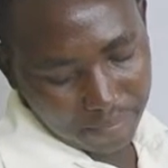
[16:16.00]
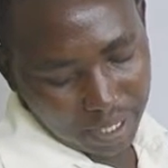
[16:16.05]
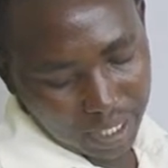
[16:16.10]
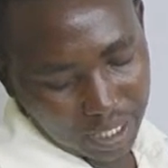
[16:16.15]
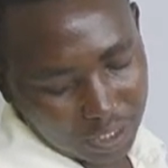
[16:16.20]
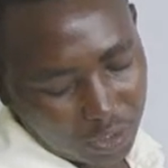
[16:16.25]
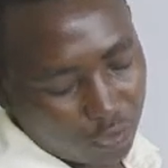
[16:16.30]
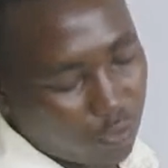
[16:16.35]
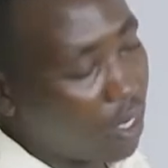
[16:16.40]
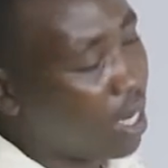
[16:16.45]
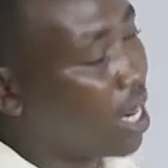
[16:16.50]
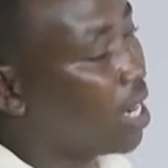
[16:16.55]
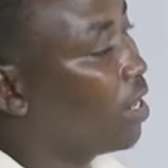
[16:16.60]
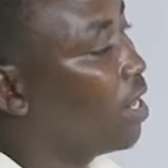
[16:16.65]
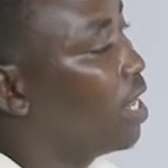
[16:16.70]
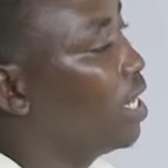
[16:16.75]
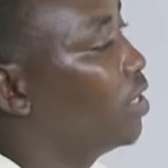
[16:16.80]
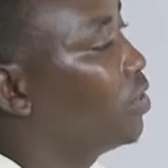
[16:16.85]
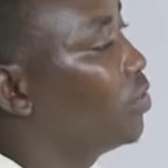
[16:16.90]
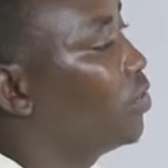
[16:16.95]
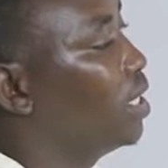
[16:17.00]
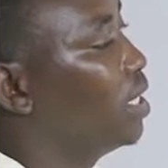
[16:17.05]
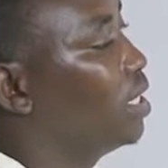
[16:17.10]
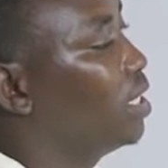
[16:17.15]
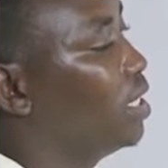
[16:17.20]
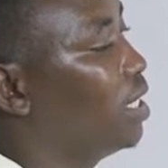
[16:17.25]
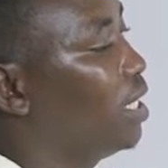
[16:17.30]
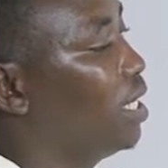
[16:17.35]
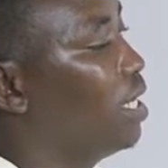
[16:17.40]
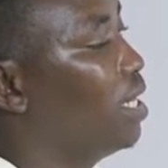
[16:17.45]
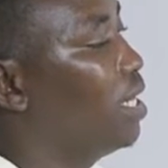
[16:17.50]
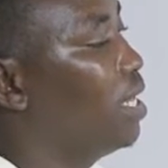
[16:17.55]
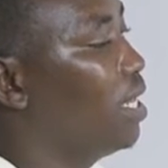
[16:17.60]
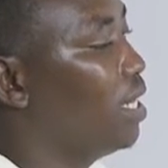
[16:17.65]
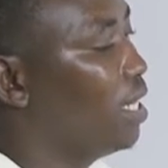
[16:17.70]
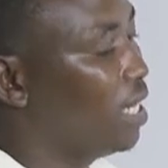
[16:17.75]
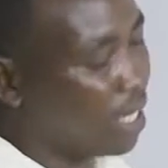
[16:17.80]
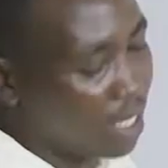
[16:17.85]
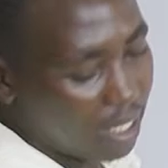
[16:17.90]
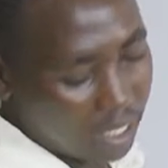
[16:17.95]
It's 120
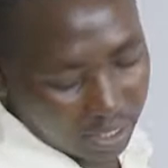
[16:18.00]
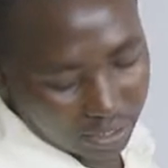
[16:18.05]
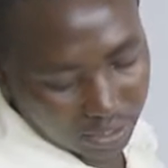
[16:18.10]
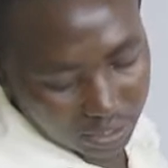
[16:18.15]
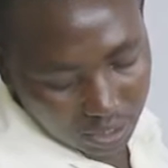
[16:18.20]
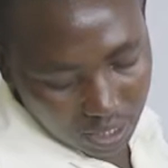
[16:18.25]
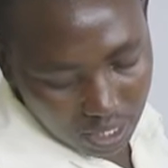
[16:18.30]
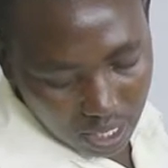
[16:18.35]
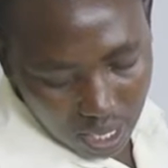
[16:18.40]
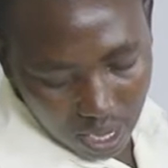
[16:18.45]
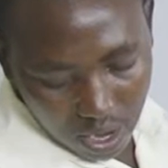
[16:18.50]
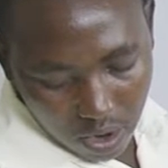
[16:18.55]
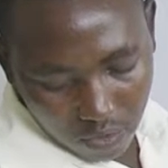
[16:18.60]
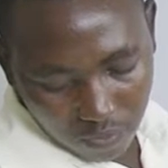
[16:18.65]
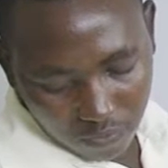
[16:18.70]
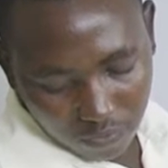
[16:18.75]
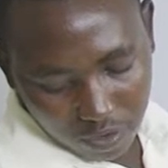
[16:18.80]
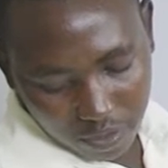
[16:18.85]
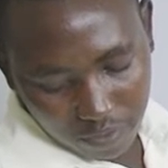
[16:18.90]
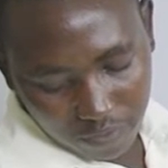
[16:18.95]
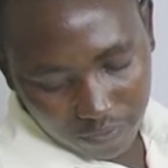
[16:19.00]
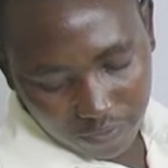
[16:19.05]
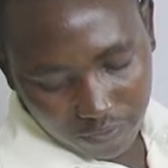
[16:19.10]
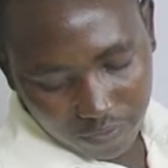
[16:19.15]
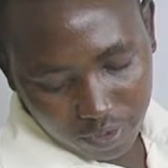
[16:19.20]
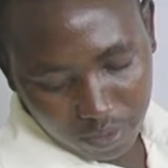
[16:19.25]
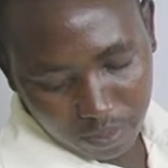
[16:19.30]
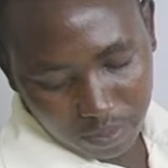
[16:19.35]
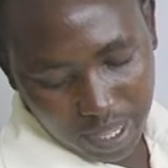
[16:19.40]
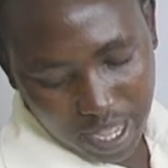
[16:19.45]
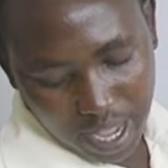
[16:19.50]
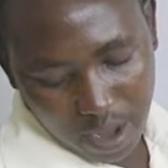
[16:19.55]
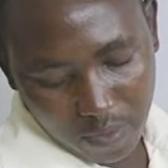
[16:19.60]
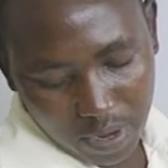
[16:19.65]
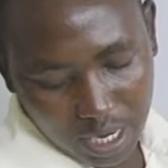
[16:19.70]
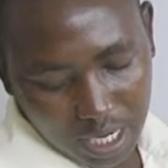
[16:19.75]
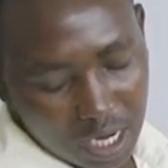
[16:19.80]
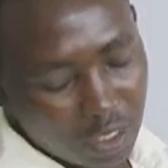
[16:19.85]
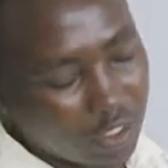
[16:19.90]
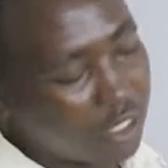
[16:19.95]
degrees. From there,
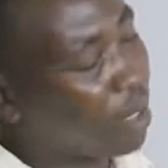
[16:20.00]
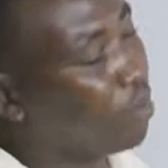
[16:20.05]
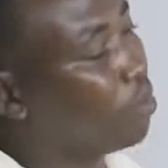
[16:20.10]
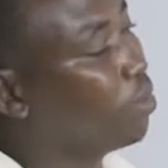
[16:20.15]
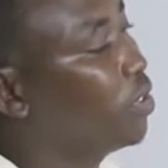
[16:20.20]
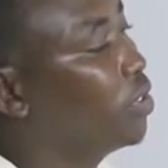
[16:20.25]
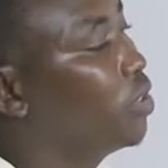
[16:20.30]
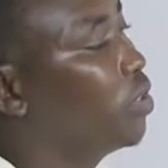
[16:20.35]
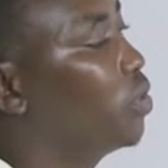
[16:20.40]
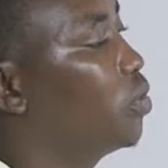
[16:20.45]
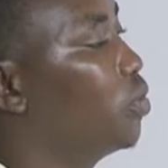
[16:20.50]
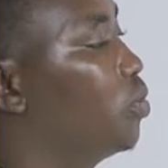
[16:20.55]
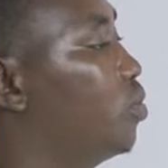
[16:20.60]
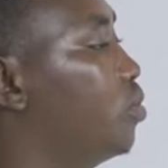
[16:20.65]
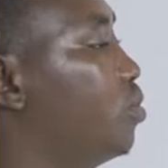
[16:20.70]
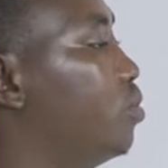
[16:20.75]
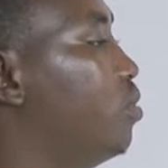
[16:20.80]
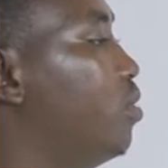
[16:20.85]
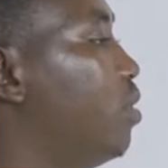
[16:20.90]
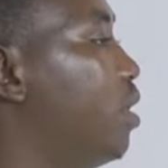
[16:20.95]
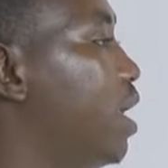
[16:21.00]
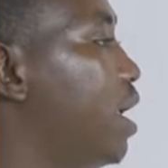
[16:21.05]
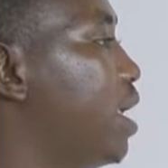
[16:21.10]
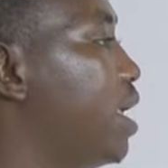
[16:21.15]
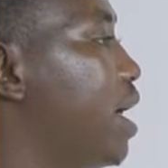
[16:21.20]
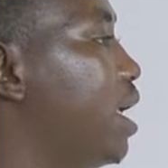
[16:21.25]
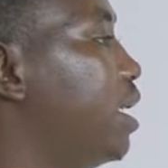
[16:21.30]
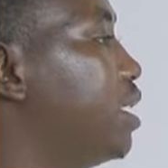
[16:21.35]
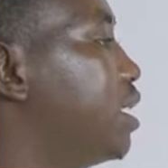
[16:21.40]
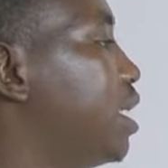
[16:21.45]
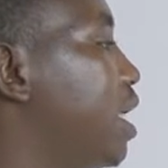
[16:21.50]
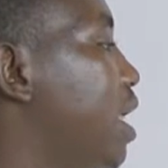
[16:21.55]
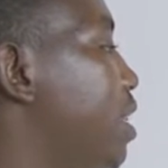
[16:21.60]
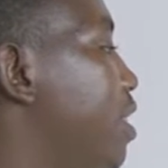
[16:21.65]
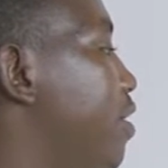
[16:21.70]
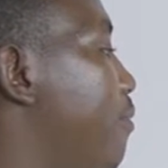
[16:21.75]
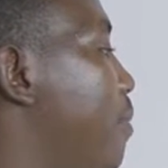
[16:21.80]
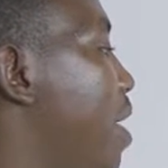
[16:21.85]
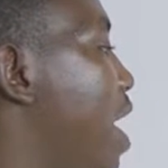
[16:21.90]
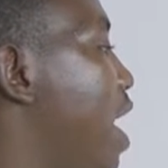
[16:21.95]
we are now supposed to get
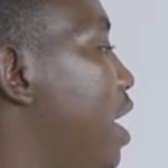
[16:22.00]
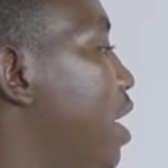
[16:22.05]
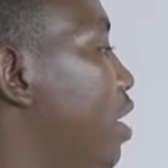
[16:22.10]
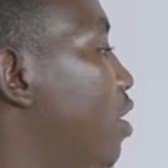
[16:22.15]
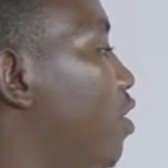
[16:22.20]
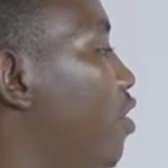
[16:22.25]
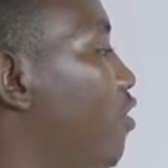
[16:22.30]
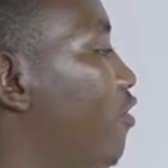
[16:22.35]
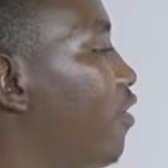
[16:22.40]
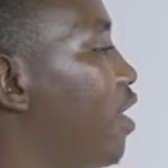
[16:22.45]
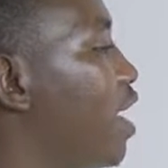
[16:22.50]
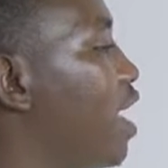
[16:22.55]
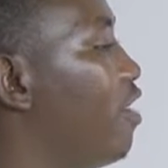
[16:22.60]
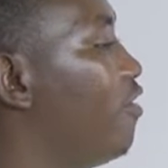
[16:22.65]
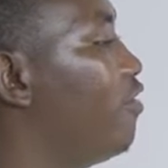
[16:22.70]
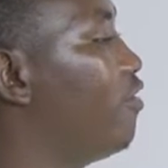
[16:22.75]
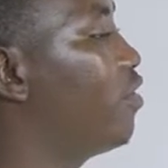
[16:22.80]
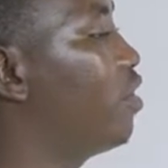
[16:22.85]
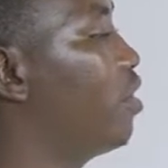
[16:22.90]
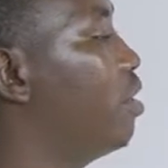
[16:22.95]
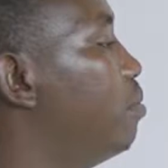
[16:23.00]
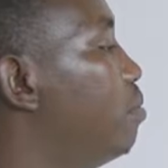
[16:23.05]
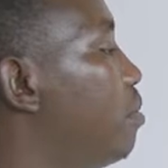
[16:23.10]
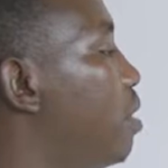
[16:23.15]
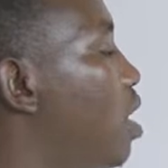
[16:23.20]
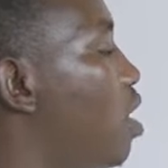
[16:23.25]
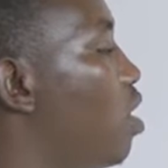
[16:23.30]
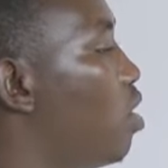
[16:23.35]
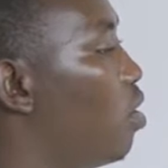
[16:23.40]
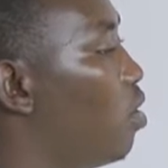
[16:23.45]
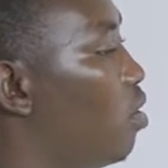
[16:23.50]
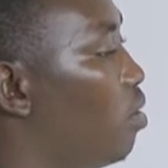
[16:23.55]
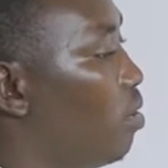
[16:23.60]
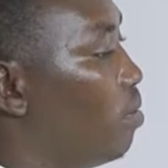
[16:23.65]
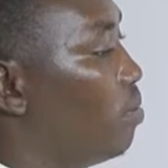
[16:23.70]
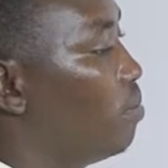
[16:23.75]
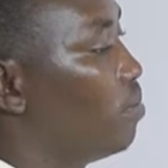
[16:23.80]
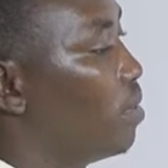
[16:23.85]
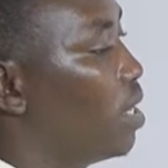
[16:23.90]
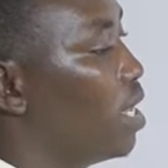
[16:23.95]
the bearing of A from
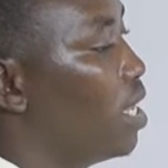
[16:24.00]
O.